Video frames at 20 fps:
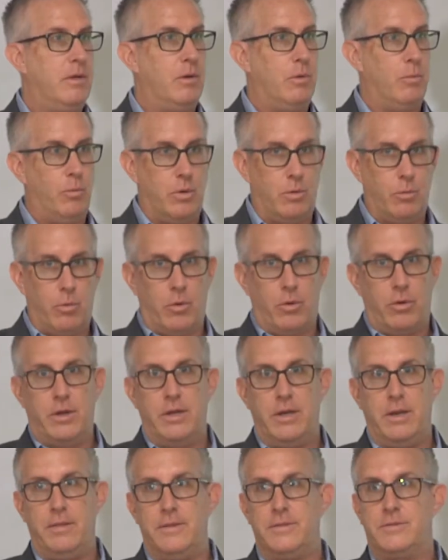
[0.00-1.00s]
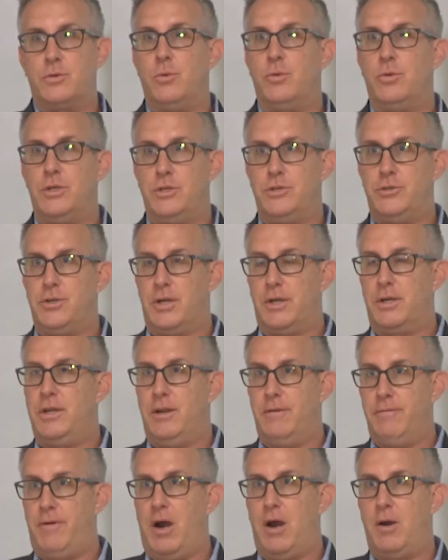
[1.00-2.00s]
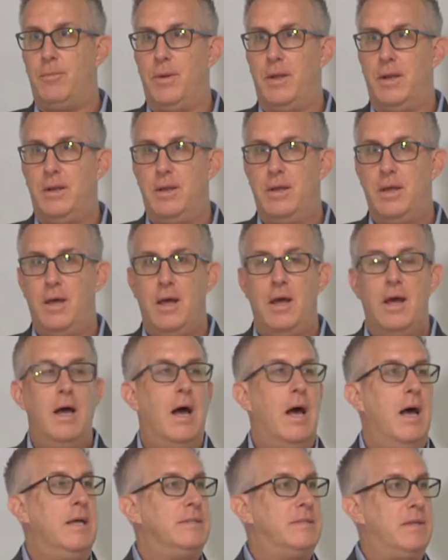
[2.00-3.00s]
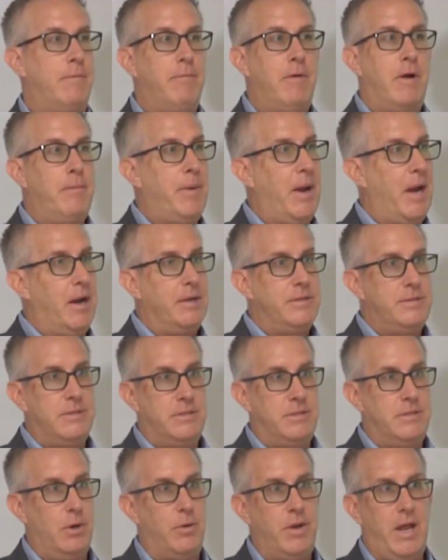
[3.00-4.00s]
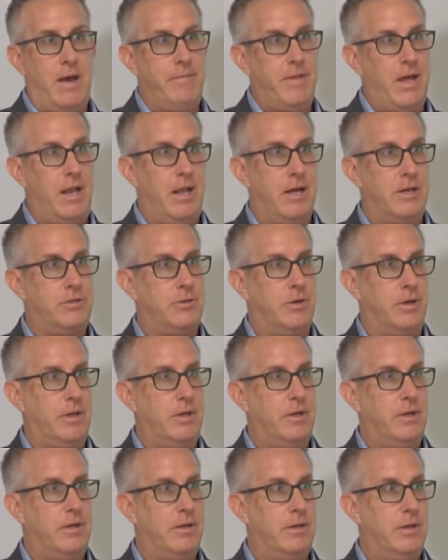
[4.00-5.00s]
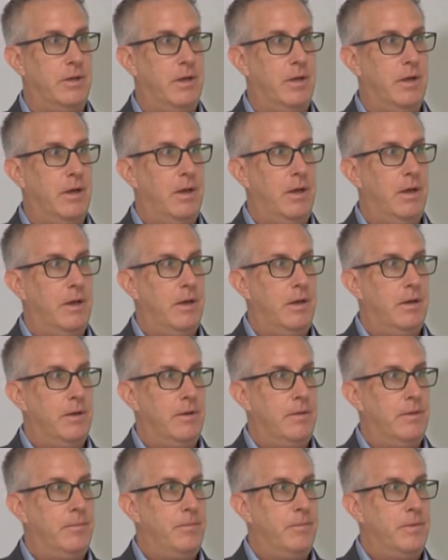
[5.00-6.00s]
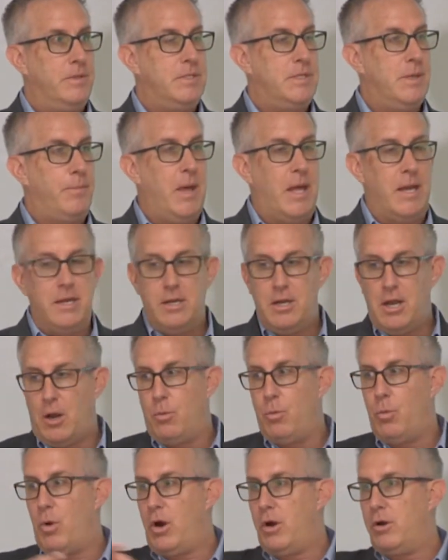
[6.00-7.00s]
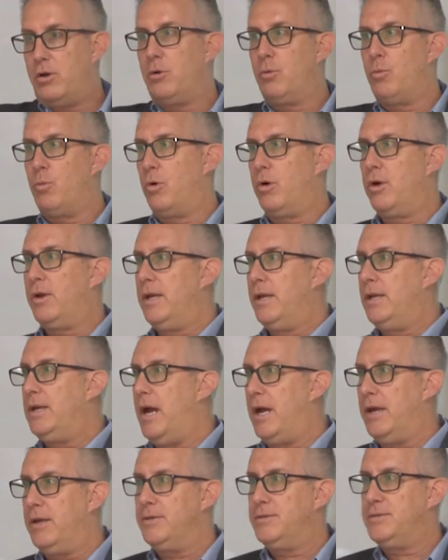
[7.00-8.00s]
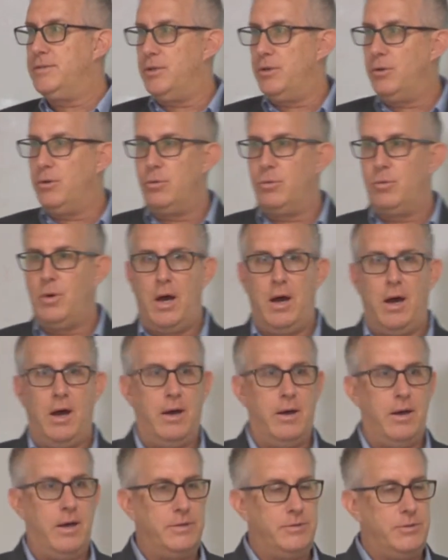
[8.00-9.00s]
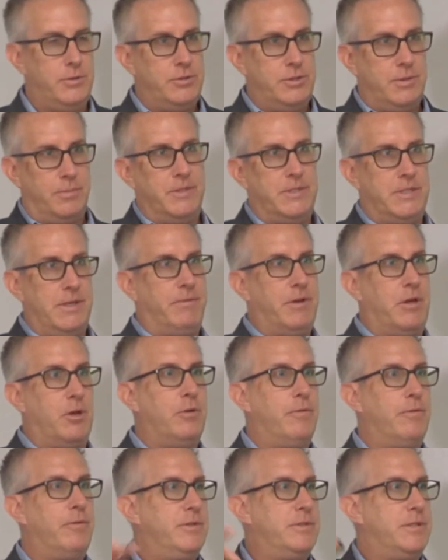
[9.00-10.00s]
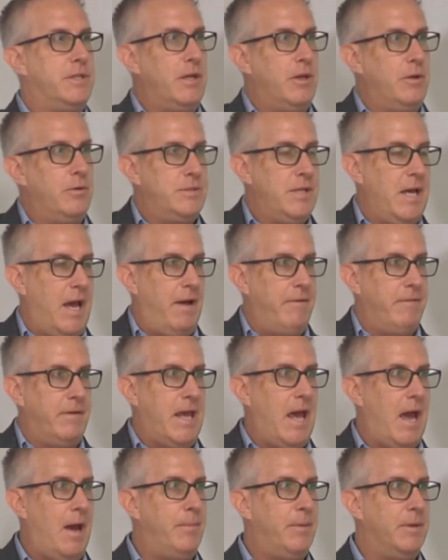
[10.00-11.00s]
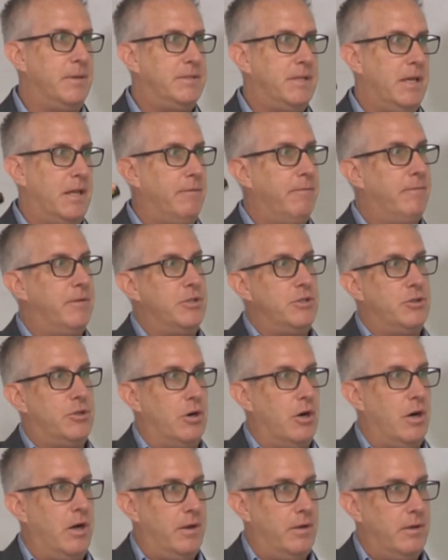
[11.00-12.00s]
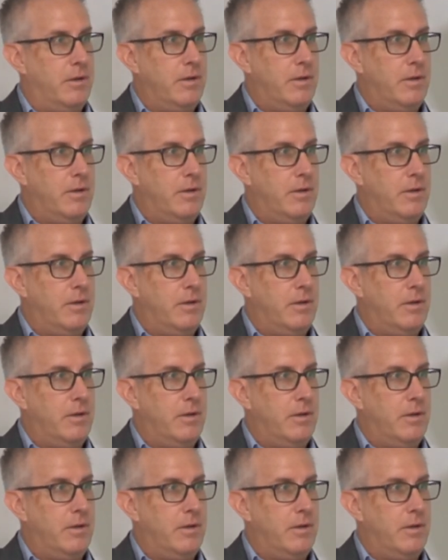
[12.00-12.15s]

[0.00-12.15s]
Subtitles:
when we're working in the school district environment. Some of our parents don't have that luxury. Depending on where you're working, Azusa Pacific University used to have a campus in the Ventura